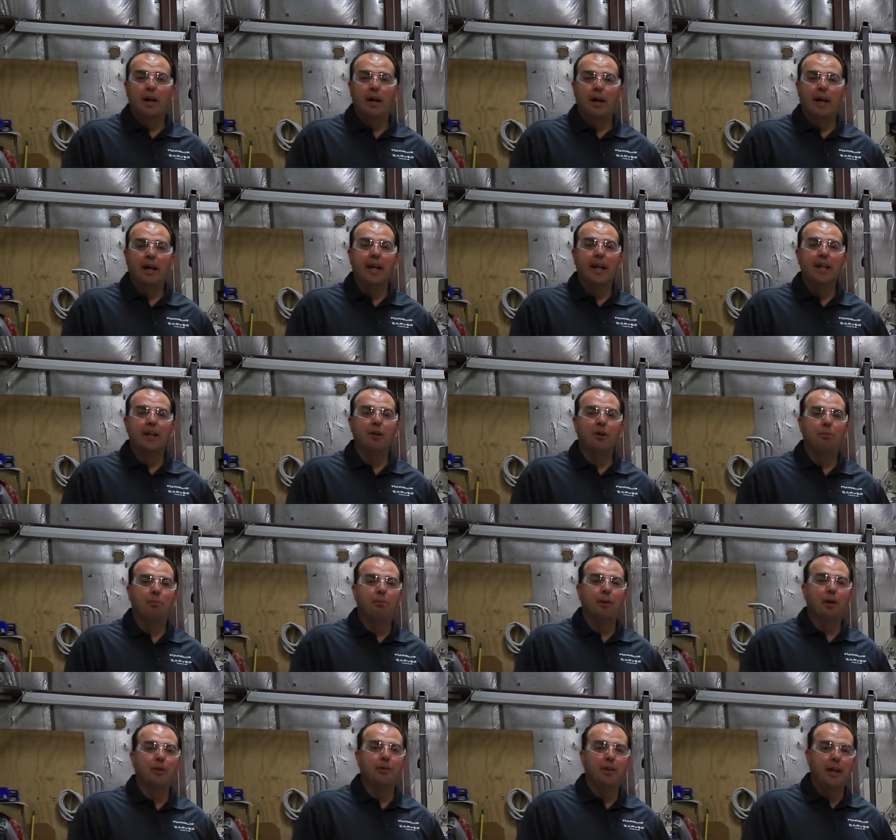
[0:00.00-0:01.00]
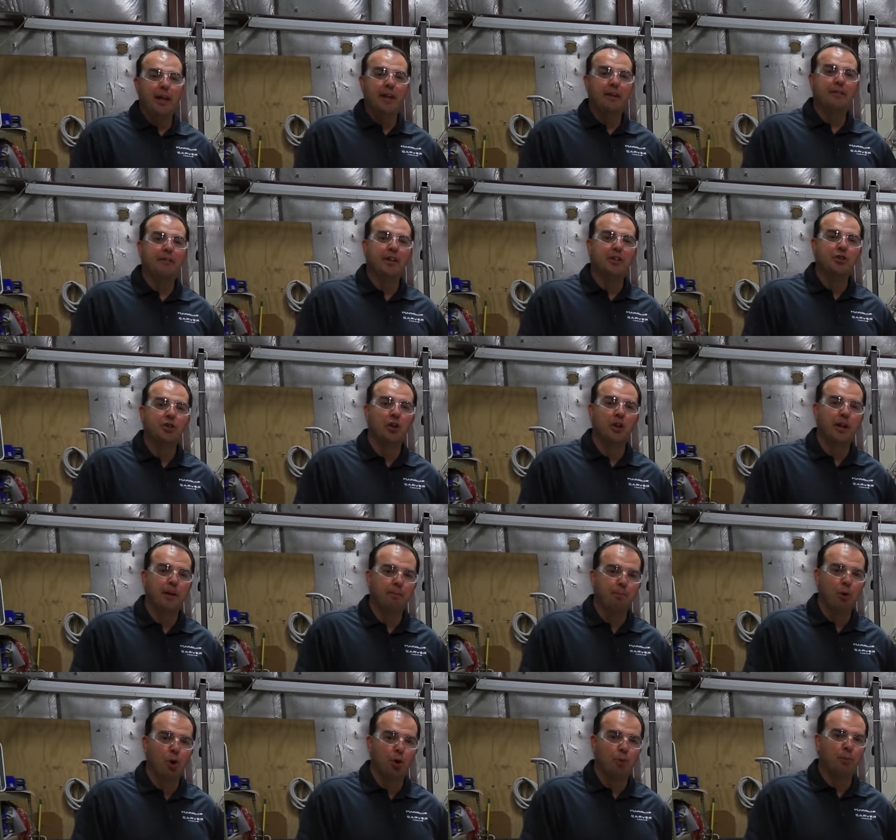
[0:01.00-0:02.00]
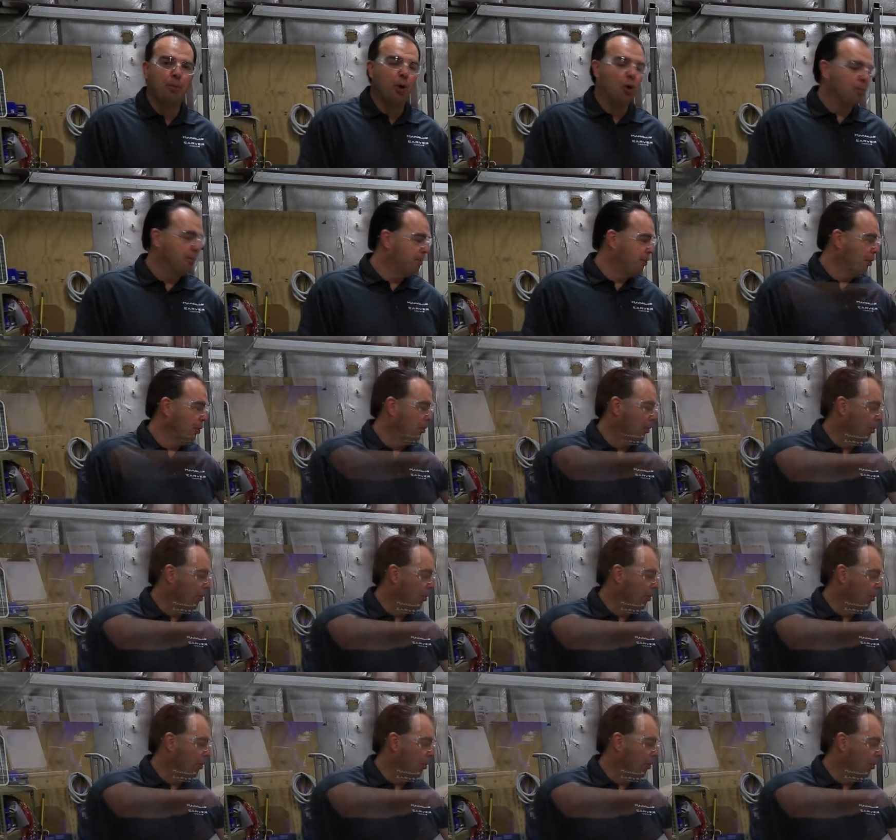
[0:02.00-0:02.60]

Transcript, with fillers: again, they're built individually per boat per